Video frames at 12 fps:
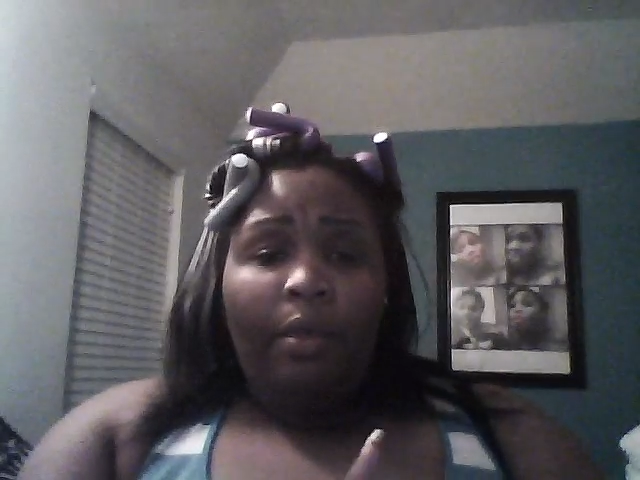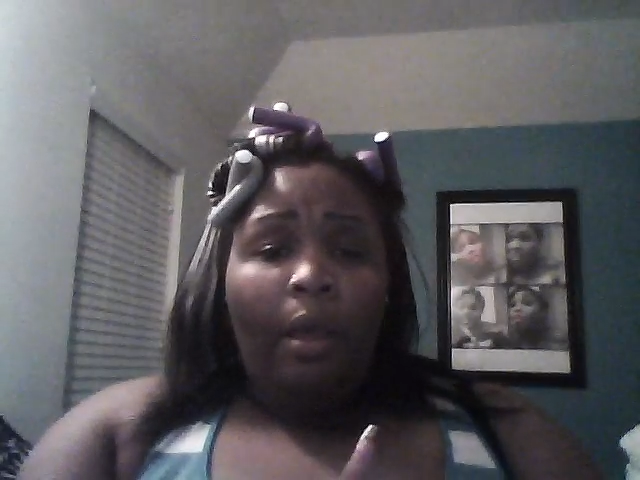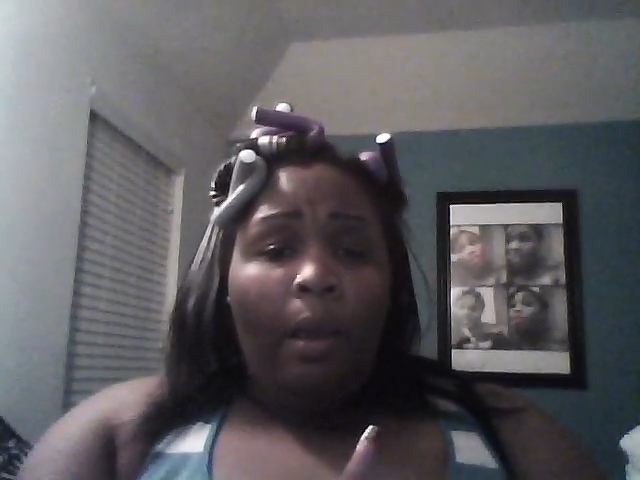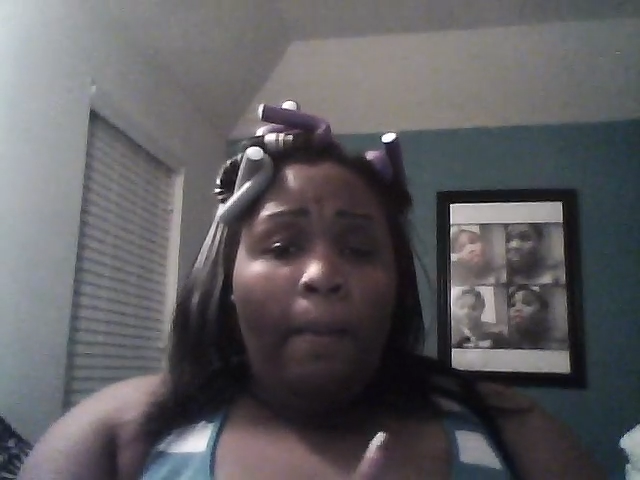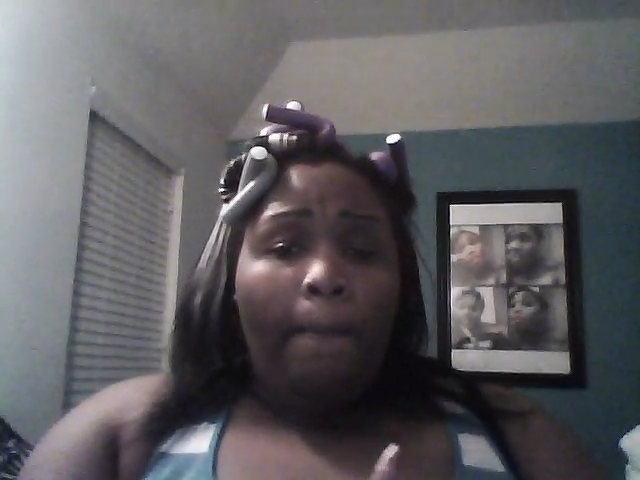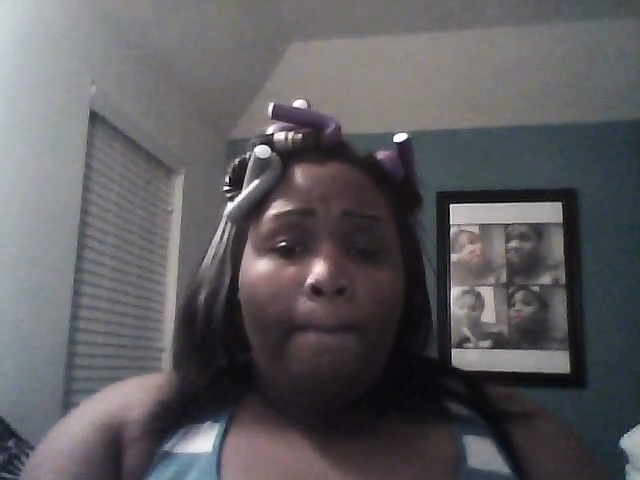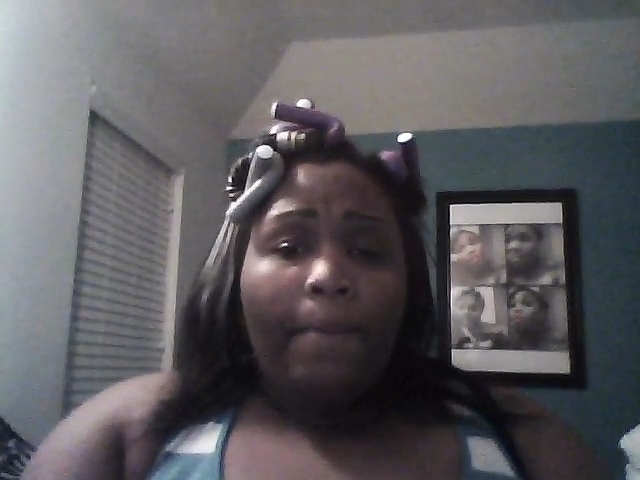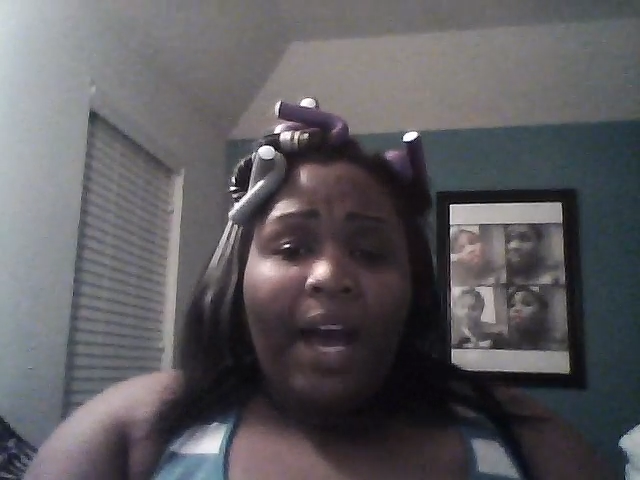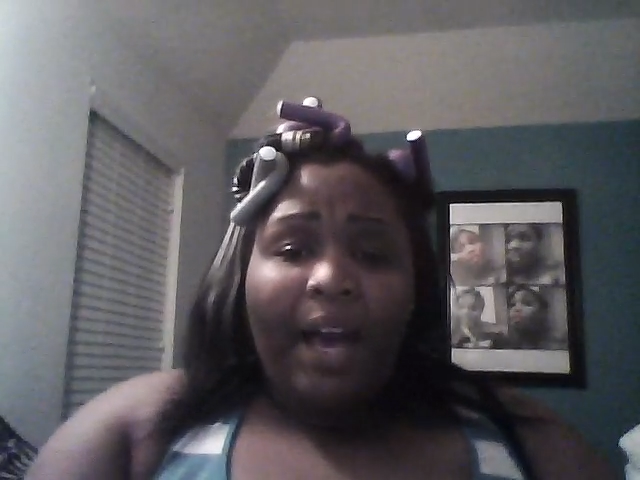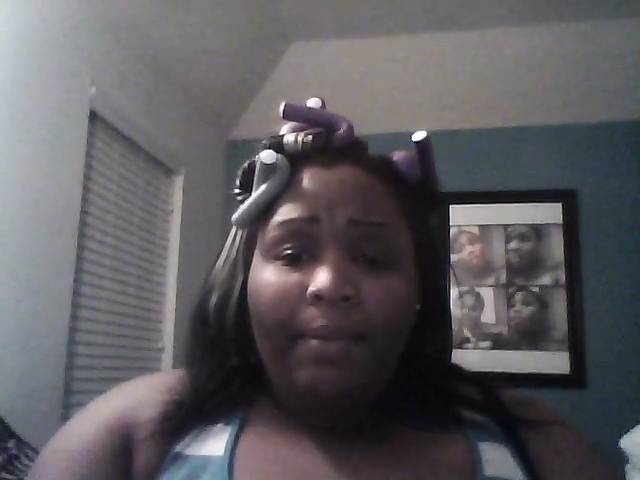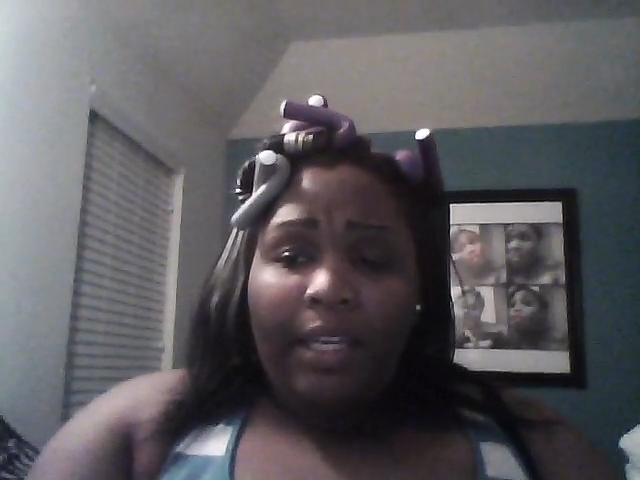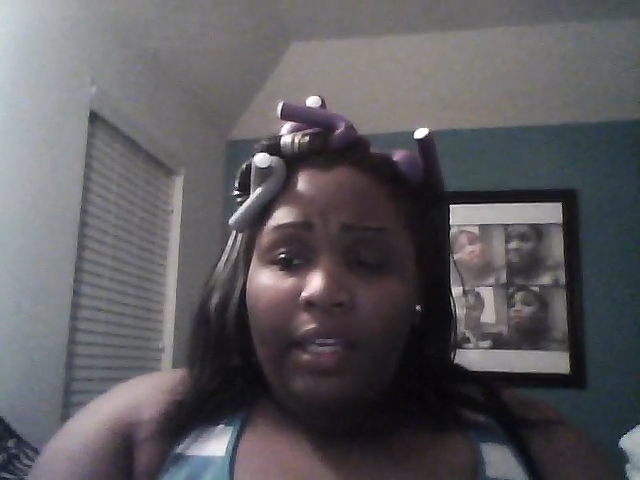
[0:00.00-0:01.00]

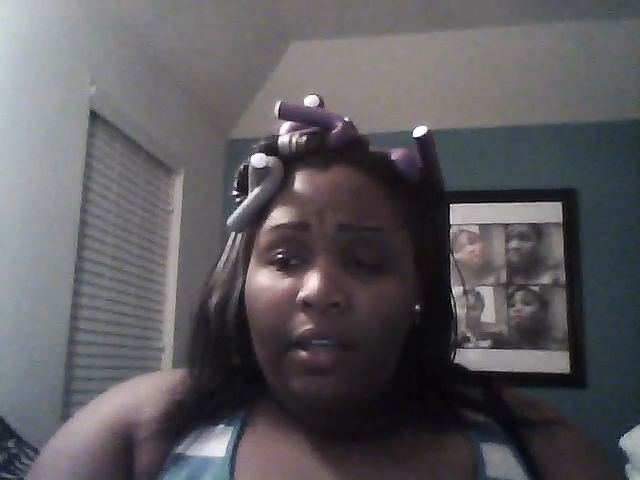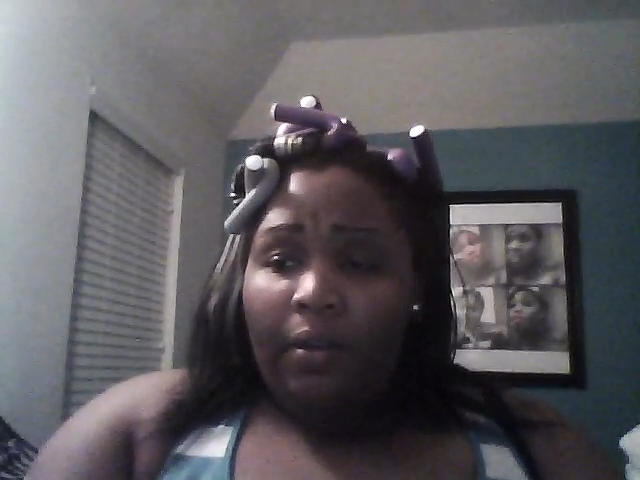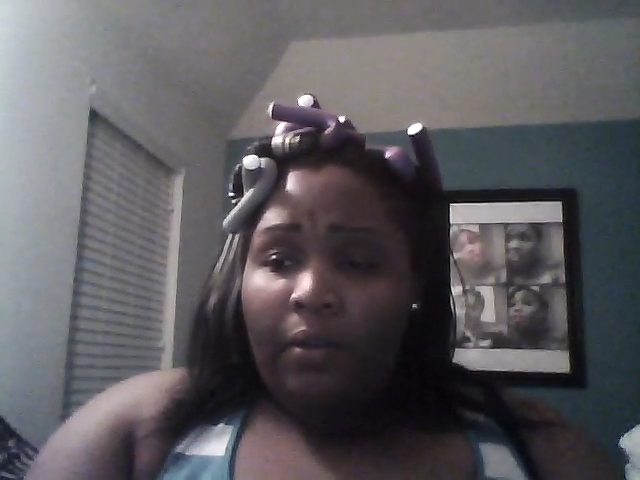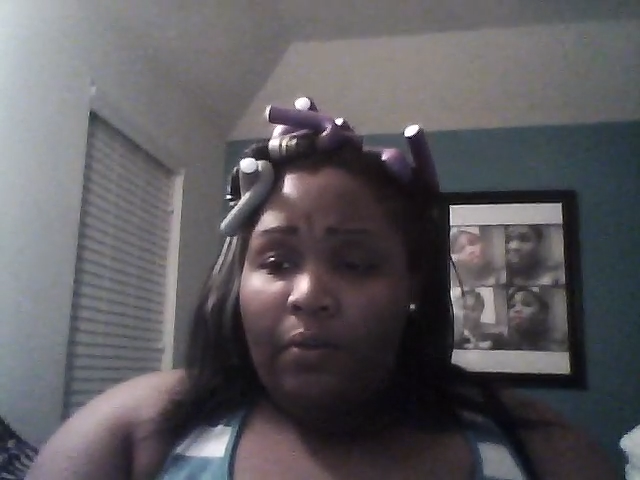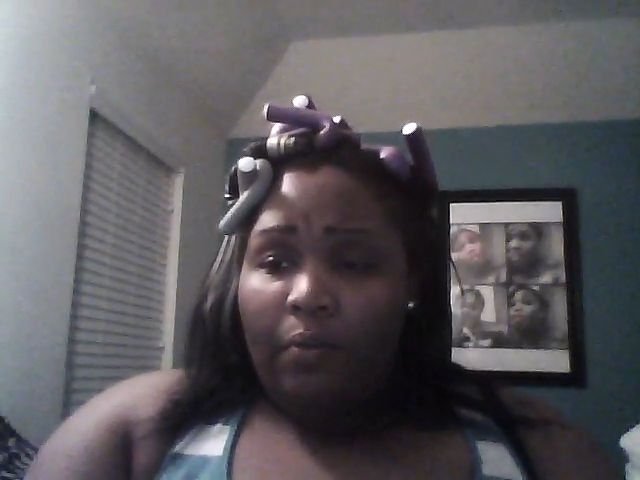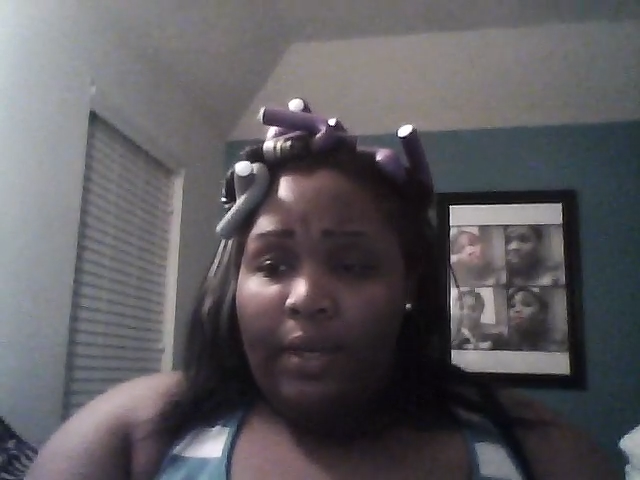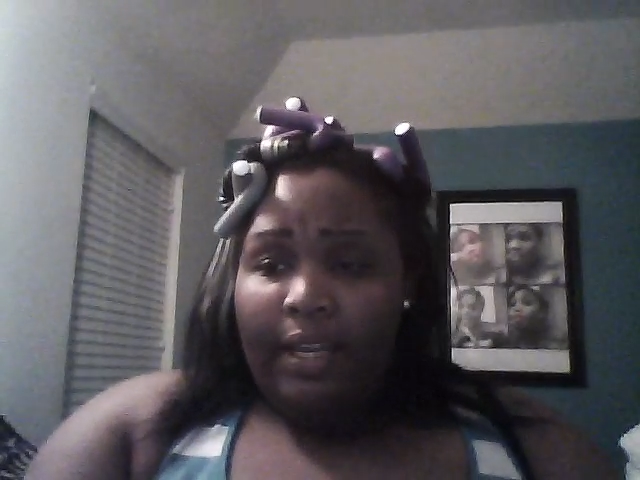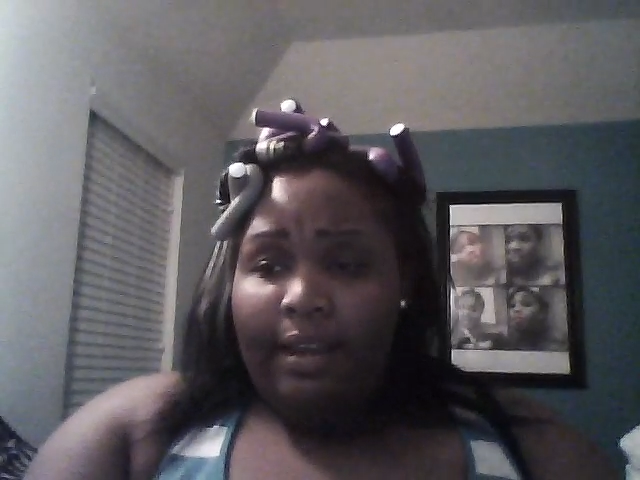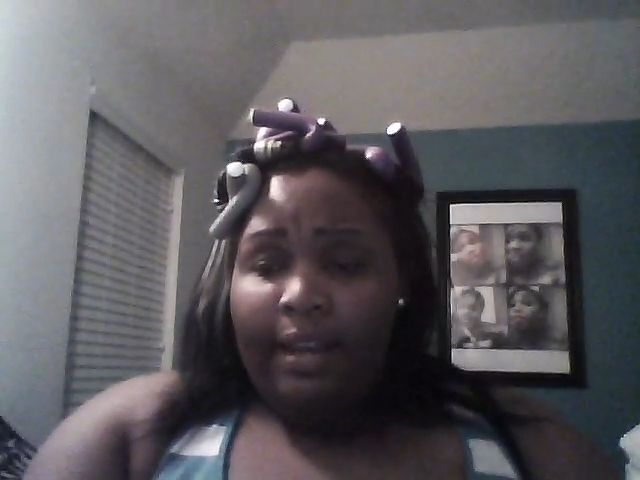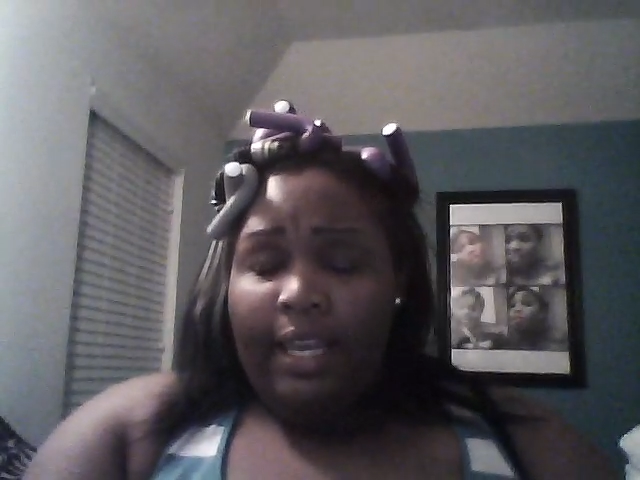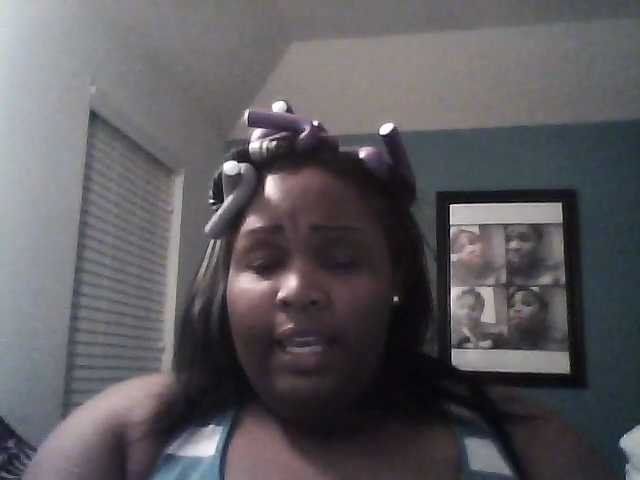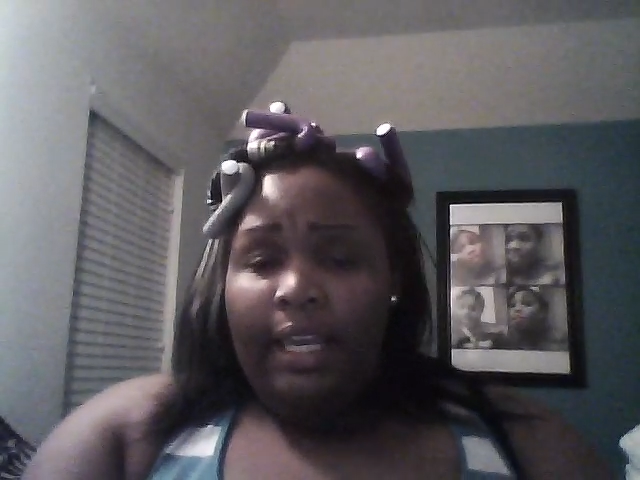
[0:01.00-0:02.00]
Bobby killed
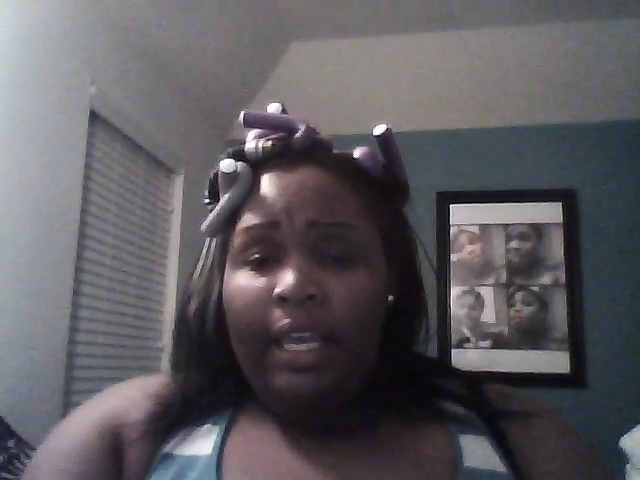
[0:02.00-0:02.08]
Whitney.